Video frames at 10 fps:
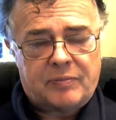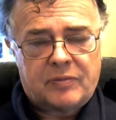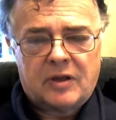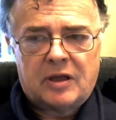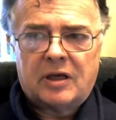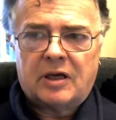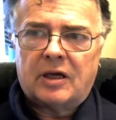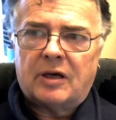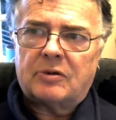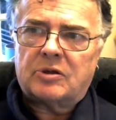
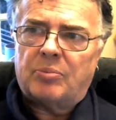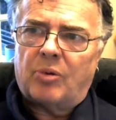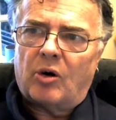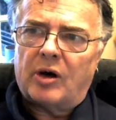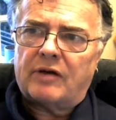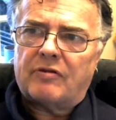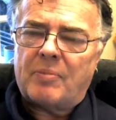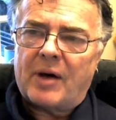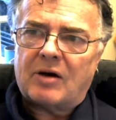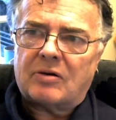It was a boy of
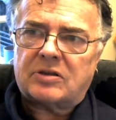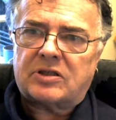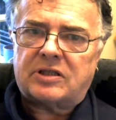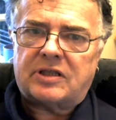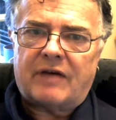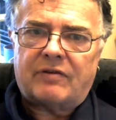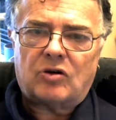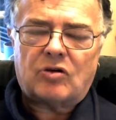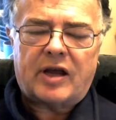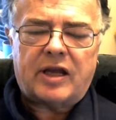about 7
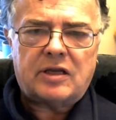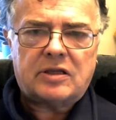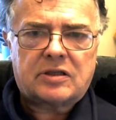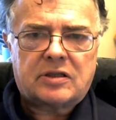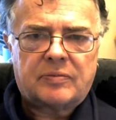or 8.